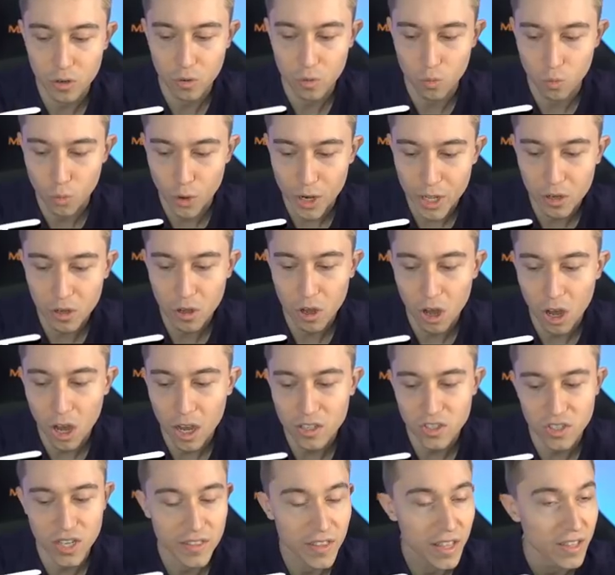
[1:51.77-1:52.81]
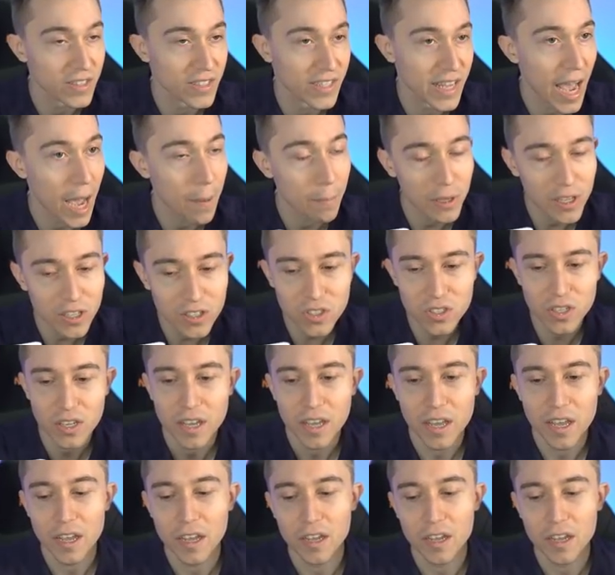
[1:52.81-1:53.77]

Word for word: Royal Hogs, and then Zappies,